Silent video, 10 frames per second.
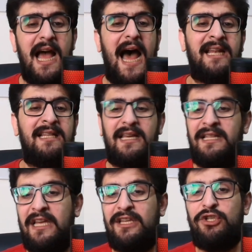and
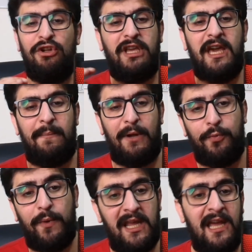does not care
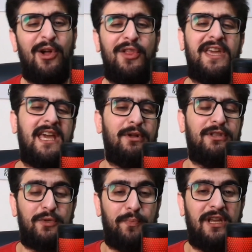about winning, and all they care
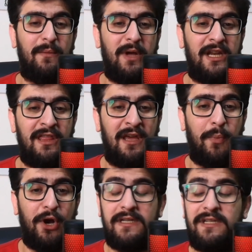about is putting money in their
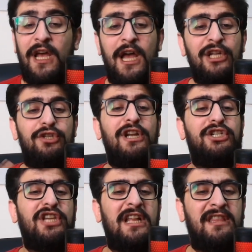pockets. So let's
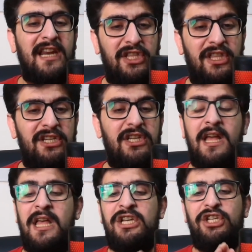just address this
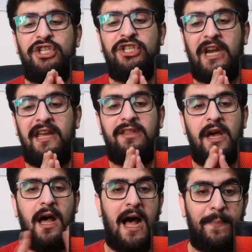straight
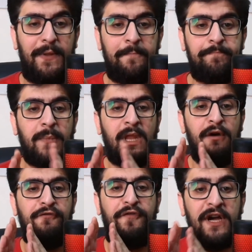up.
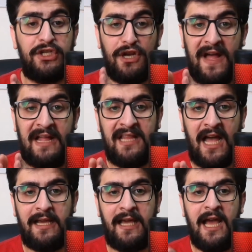Virgil van
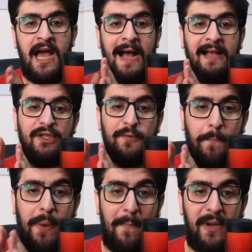Dijk has
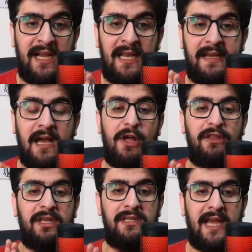publicly come
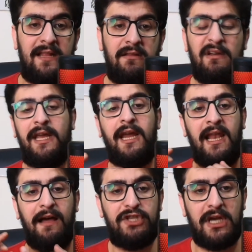out and said he
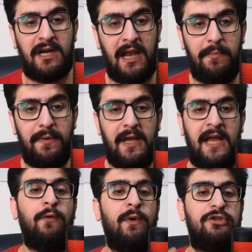loves the club
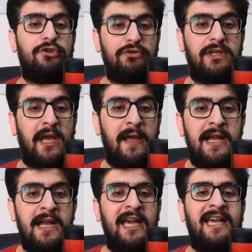and he wants to stay.
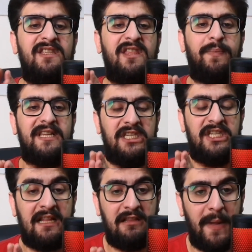He is the best
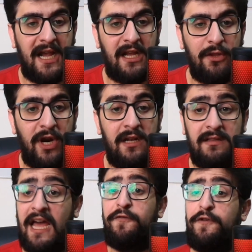centre back in the world,
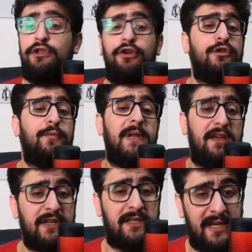and if you don't
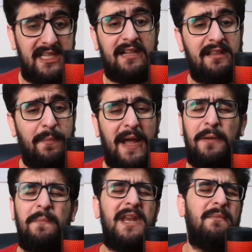believe he's the best centre
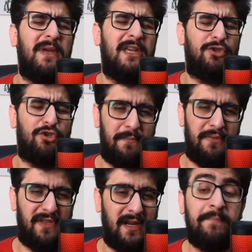back, minimum he's top
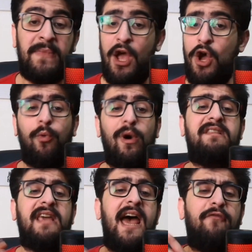3.
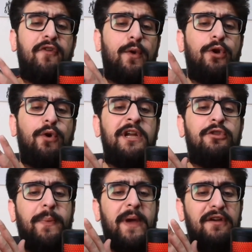Whatever we're going
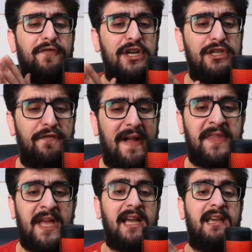to pay Virgil
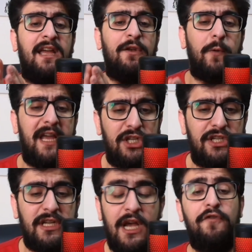van Dijk in
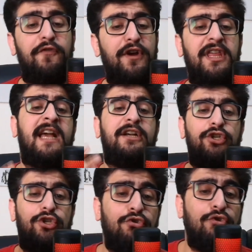wages for the
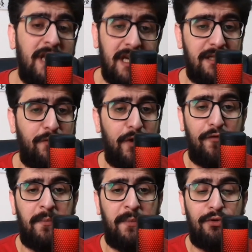next 2 years, if we
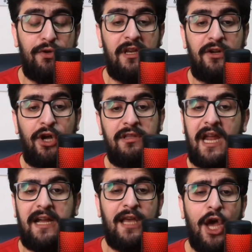offer him a 2-year
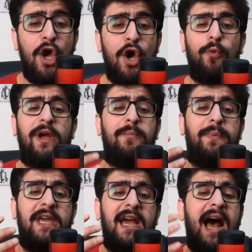contract, will
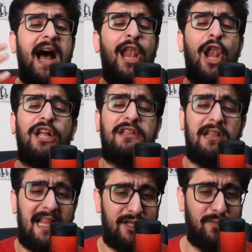be a lot
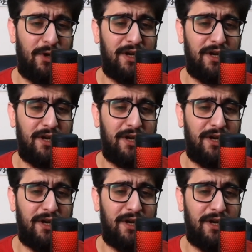less